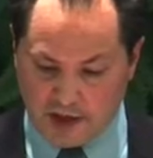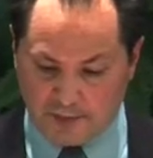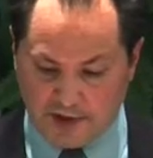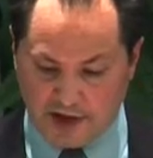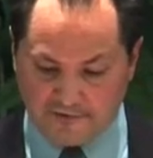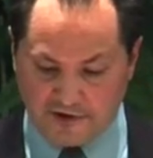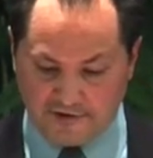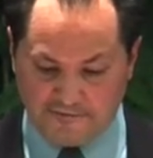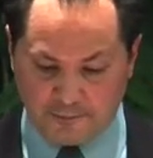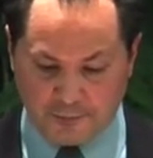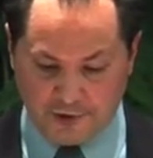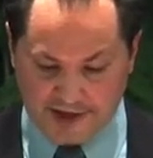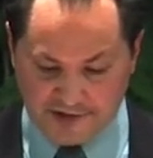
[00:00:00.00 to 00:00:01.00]
but of the
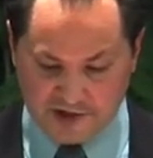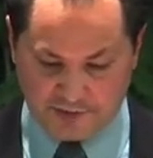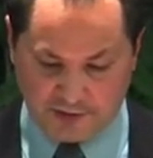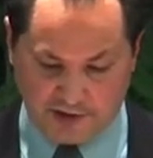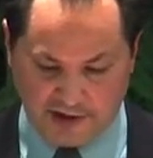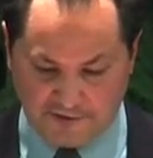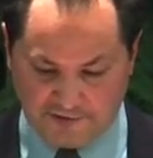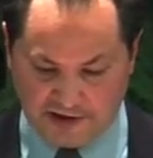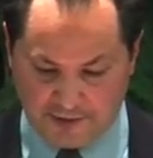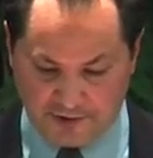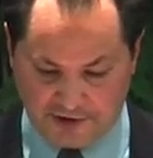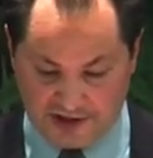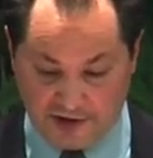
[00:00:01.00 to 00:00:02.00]
principle of
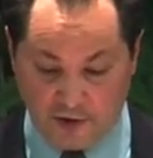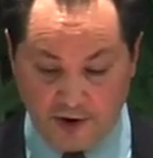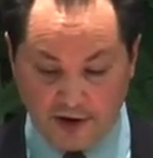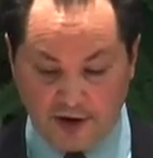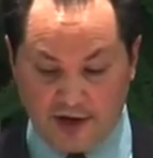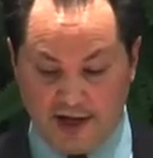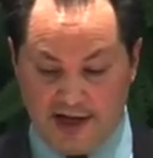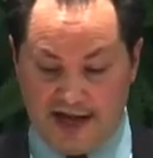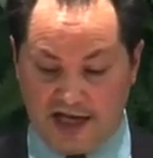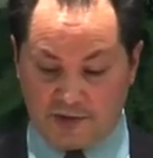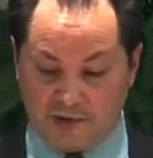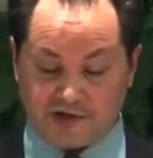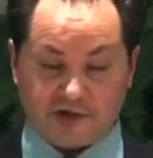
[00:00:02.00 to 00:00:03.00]
liberty, or,
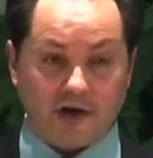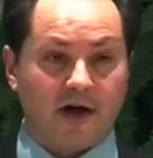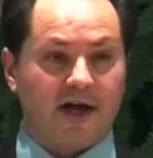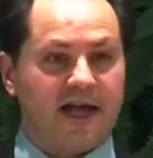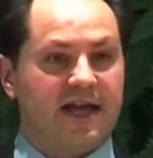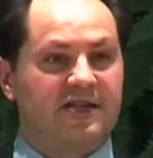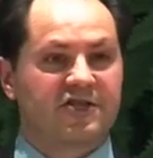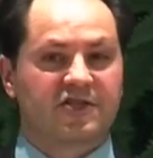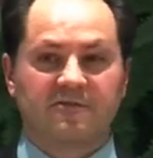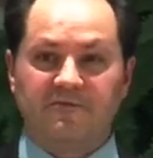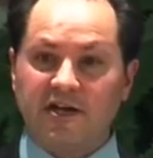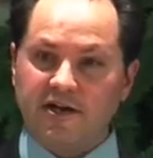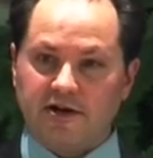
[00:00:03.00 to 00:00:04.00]
as we saw, a
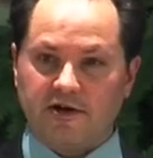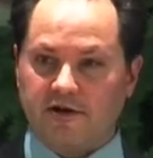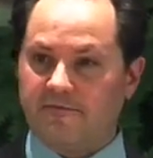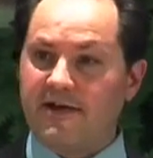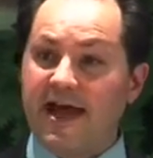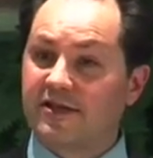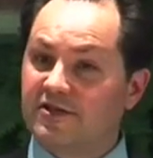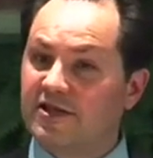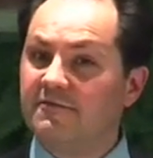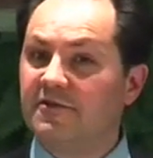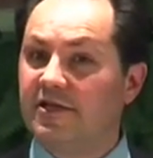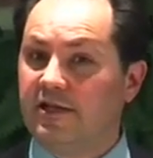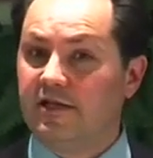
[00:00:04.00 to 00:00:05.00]
sphere of
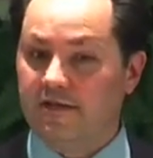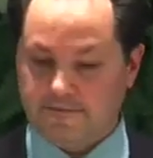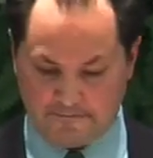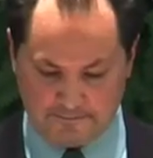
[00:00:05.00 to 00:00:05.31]
activity.